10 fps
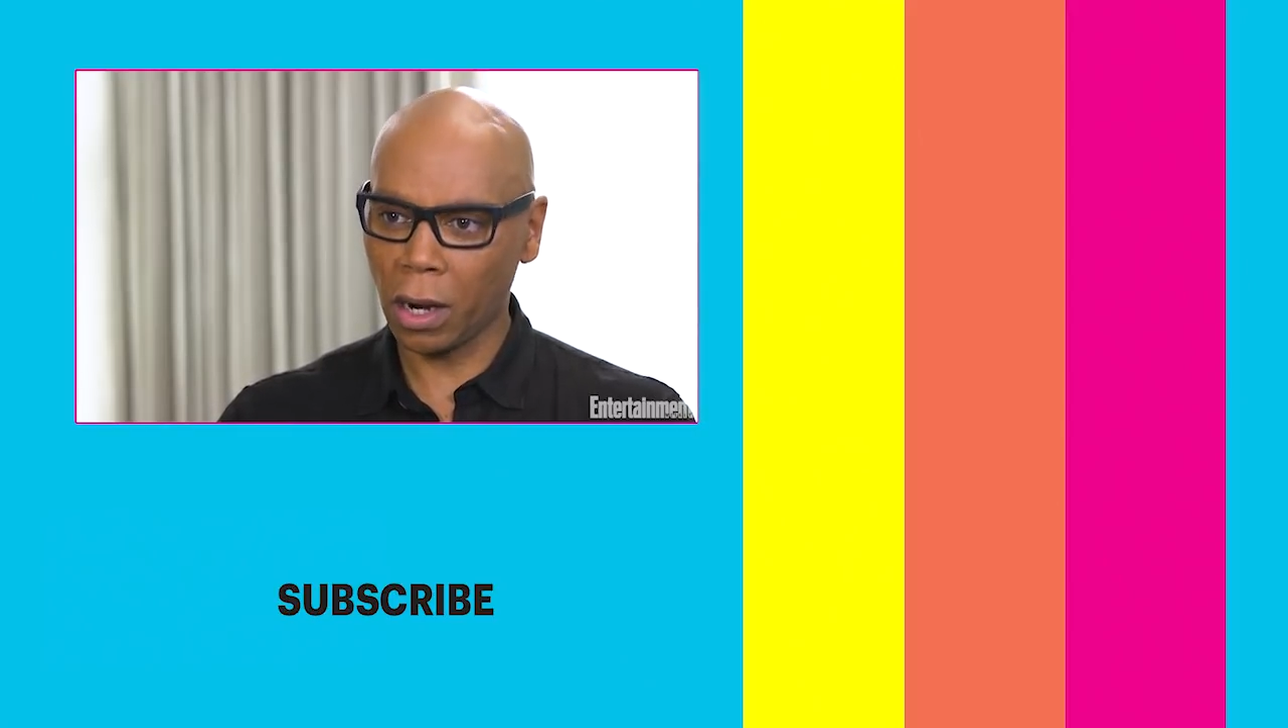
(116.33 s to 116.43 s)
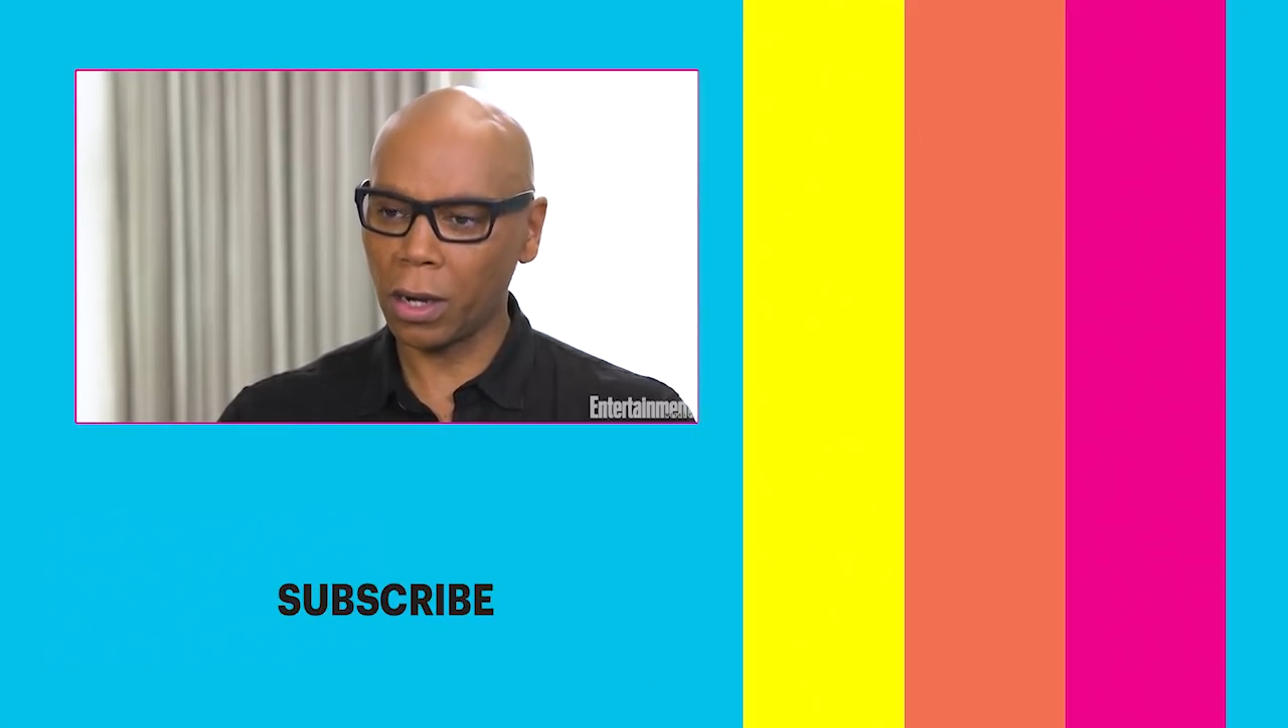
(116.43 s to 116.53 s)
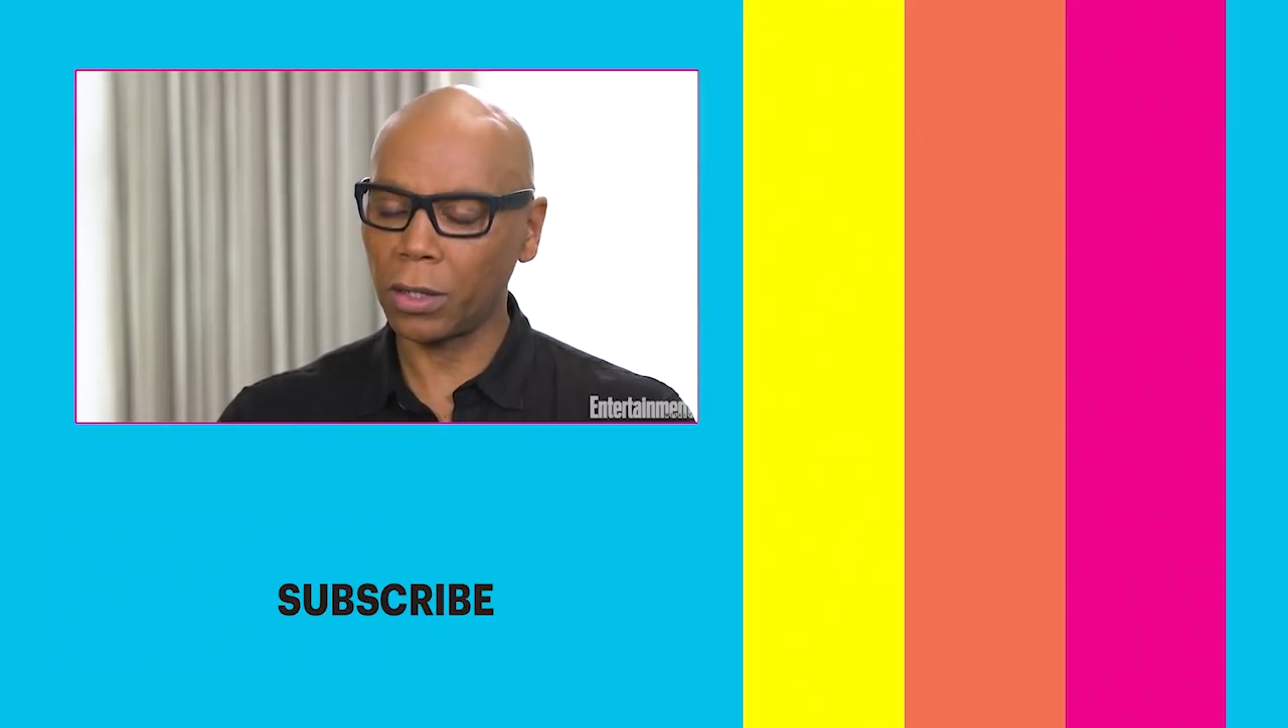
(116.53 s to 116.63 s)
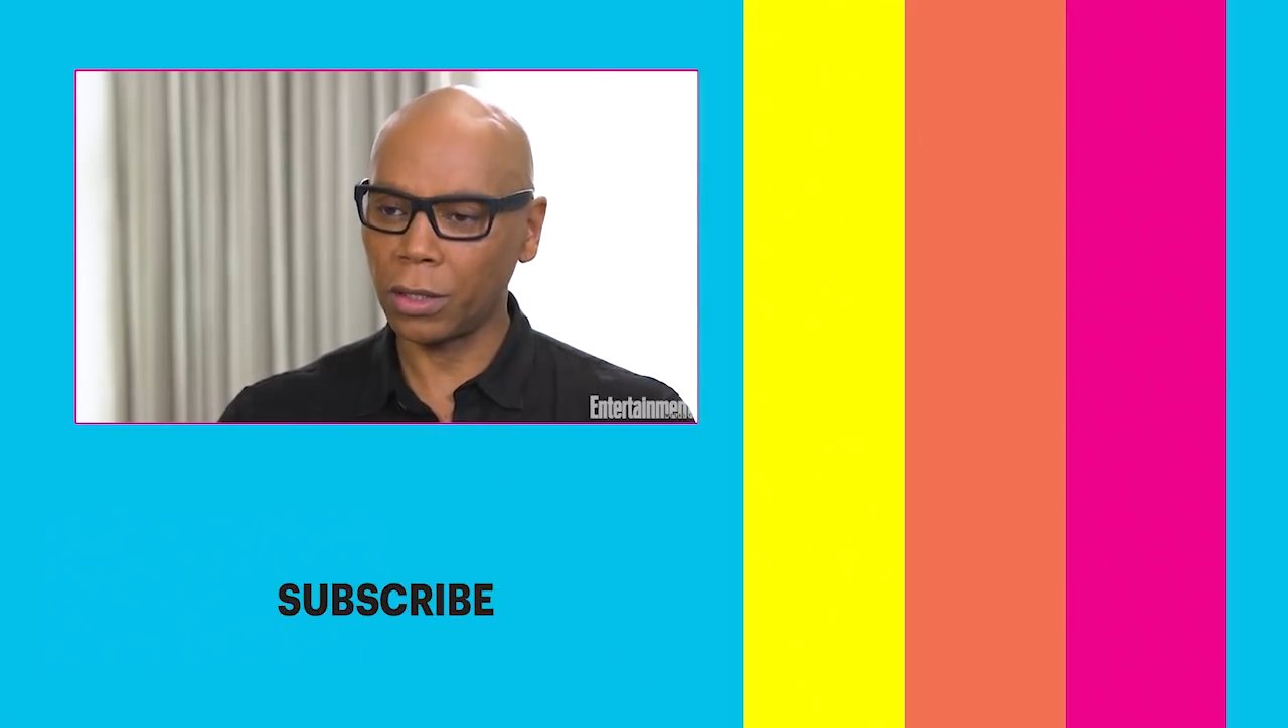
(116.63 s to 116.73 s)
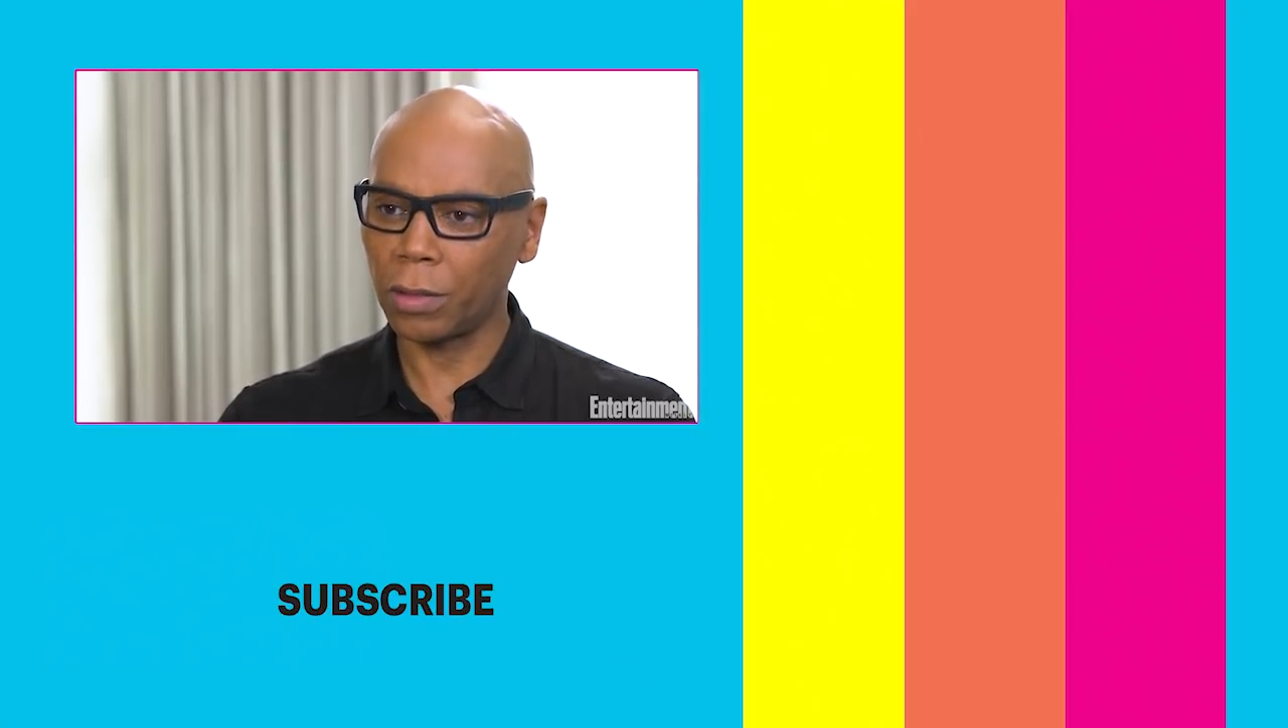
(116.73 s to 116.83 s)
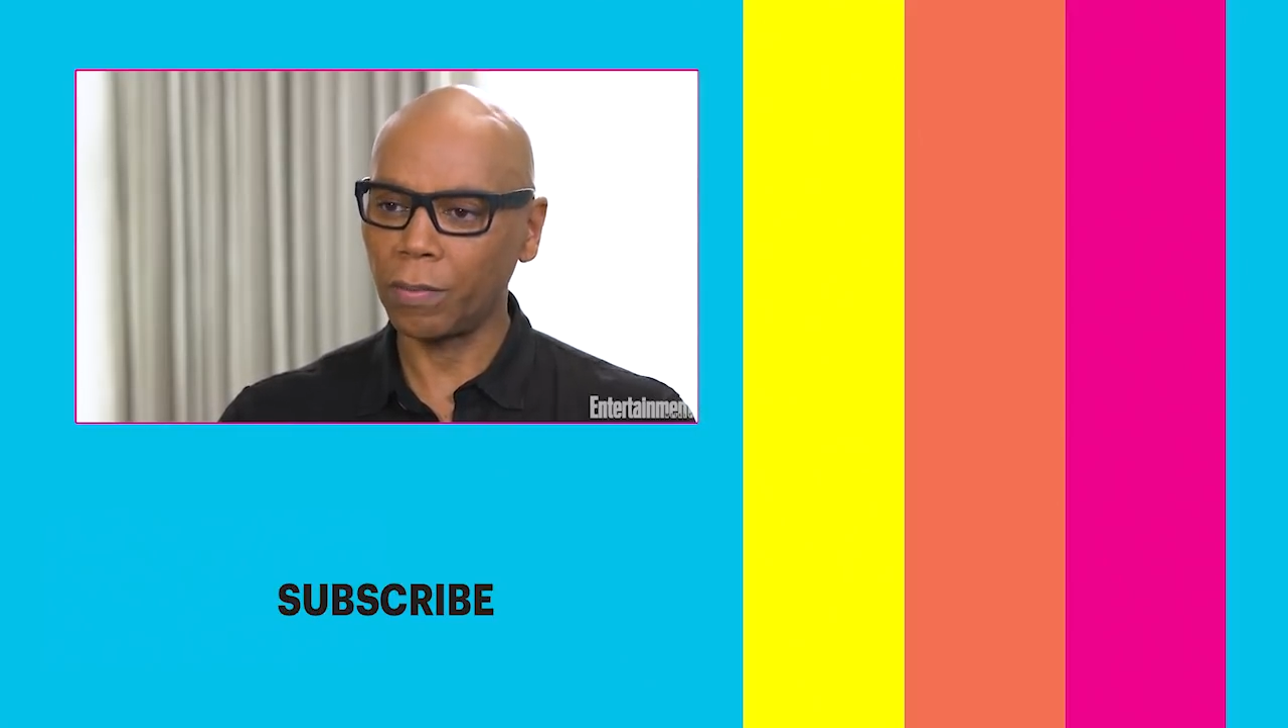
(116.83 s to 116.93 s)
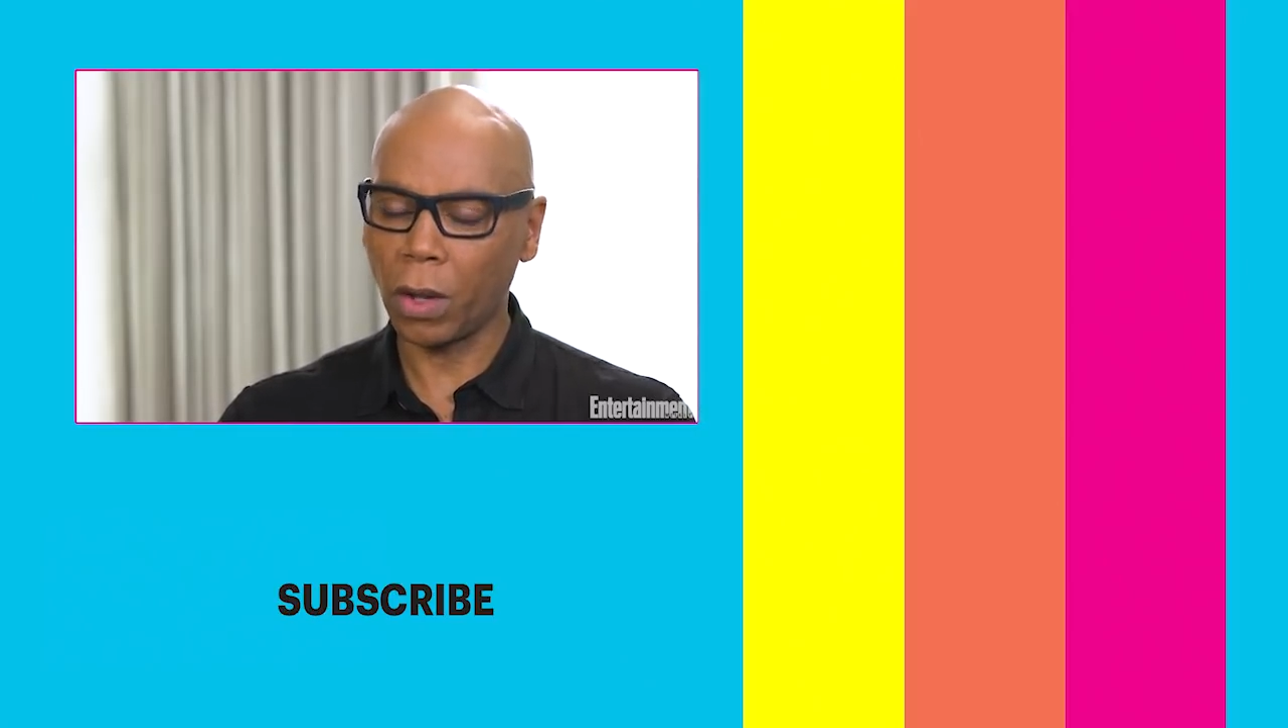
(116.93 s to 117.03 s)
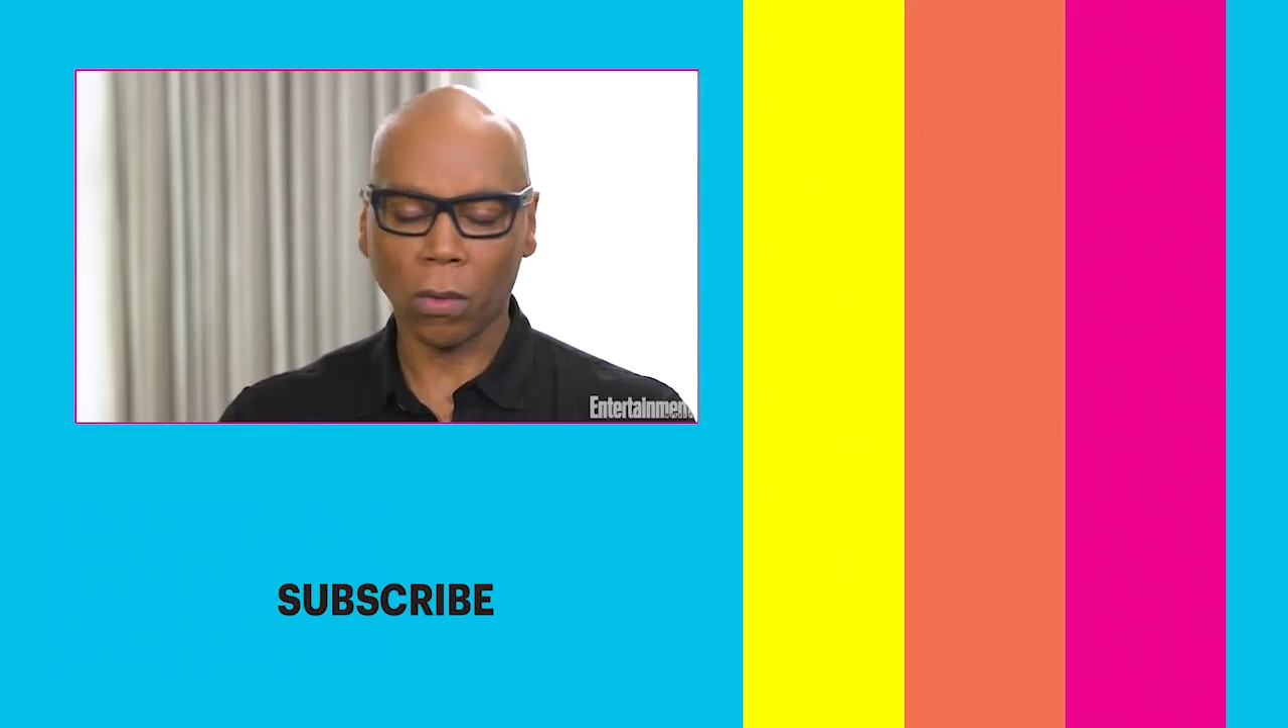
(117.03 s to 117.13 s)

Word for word: hearts.